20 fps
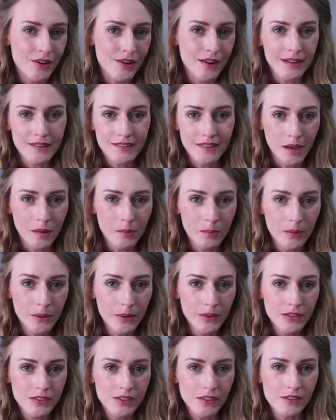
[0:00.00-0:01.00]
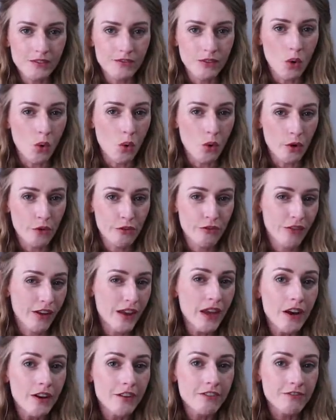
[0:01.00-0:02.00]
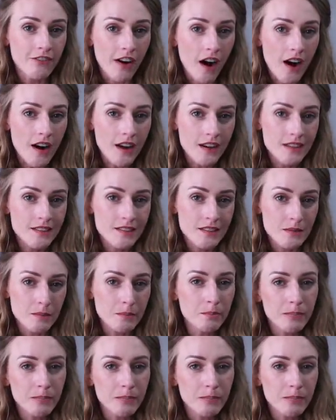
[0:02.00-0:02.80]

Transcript: examples of Orphea Fox